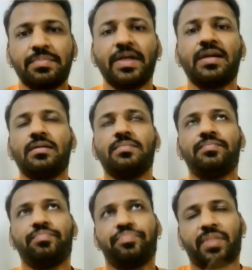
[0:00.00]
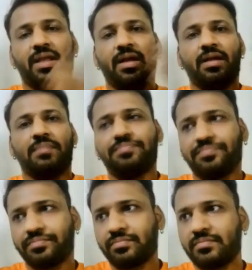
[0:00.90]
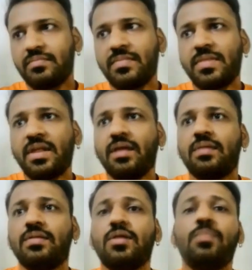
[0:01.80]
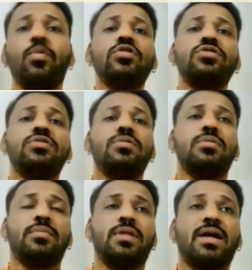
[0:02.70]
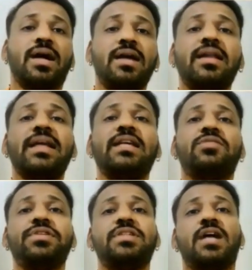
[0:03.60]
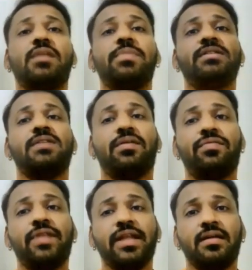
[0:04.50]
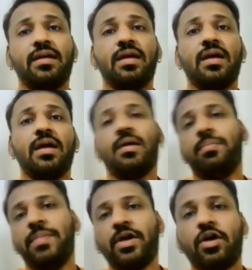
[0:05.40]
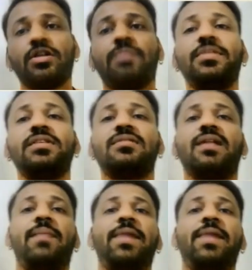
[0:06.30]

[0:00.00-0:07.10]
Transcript: the countries which are being suffering because of this climate change are developing countries. These are the